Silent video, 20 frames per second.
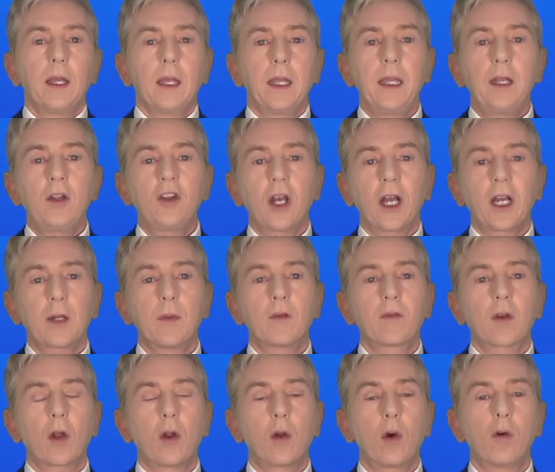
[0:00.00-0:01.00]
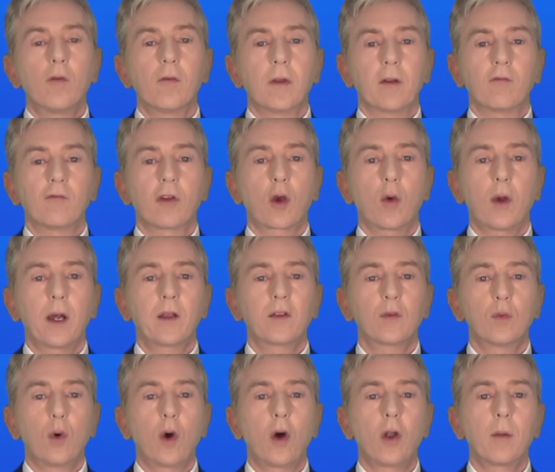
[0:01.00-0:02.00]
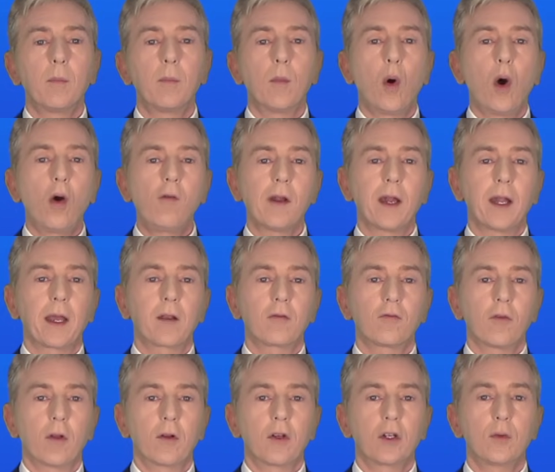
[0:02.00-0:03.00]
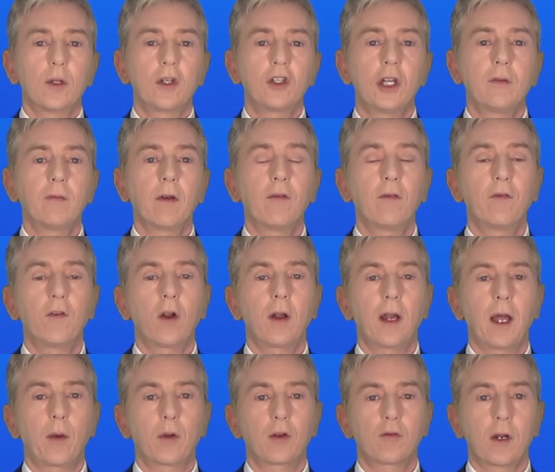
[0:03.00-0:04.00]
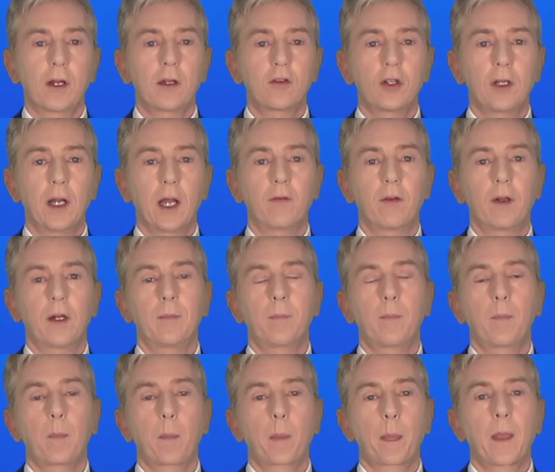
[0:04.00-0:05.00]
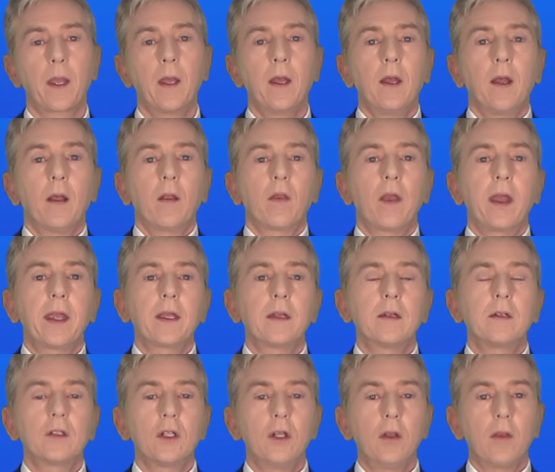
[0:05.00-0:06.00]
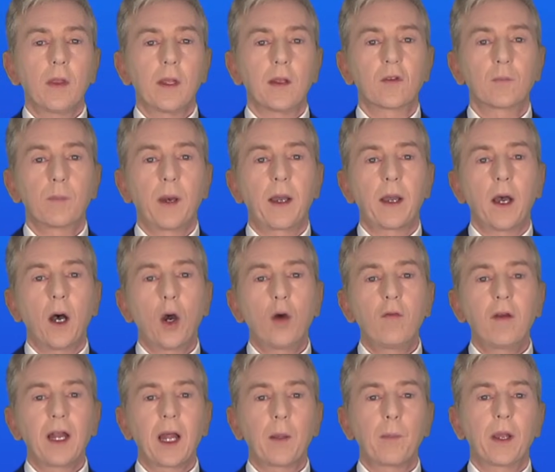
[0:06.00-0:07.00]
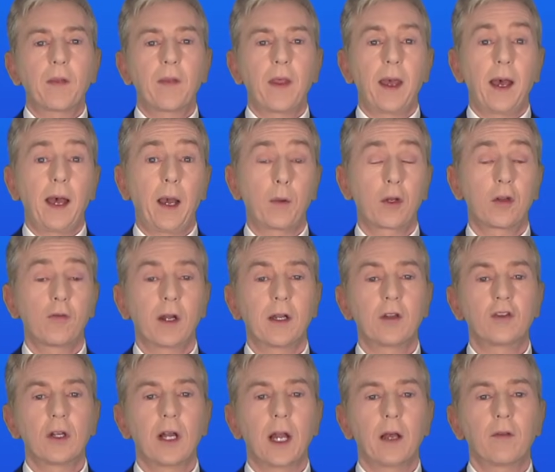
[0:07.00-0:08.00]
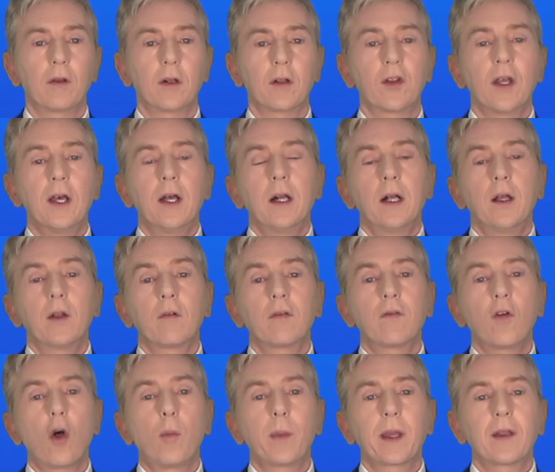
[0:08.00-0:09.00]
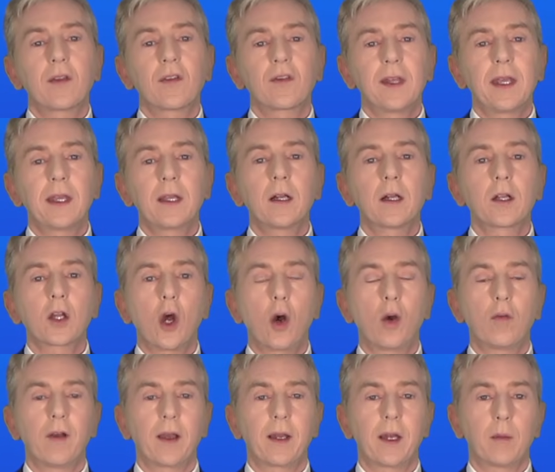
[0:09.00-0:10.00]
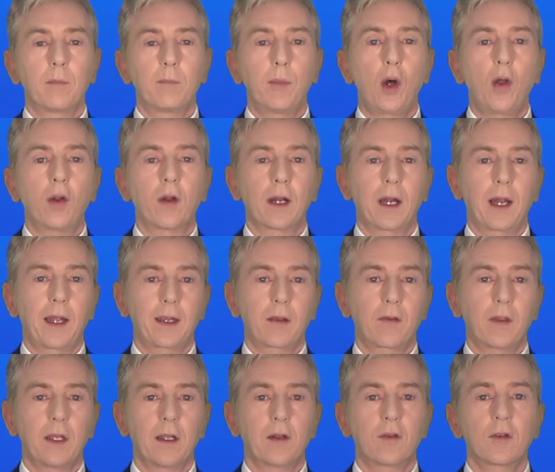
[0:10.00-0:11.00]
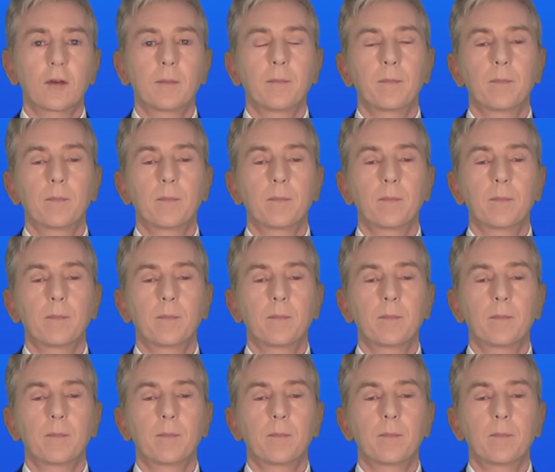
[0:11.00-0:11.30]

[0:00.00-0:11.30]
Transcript: Each atom of chlorine requires one more electron to achieve a full outer energy level. They can do this by overlapping their outer energy levels and forming a single covalent bond like this.